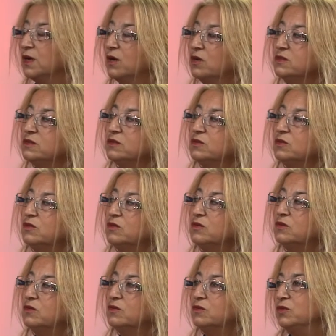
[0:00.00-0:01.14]

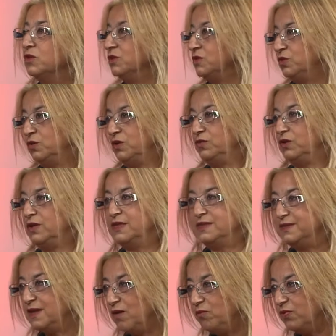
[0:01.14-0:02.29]
Also, just to give you an
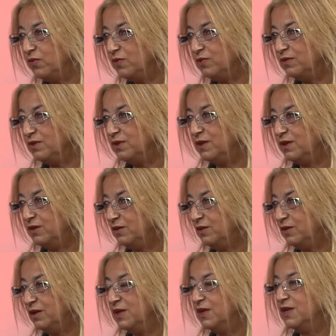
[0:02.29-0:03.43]
example here,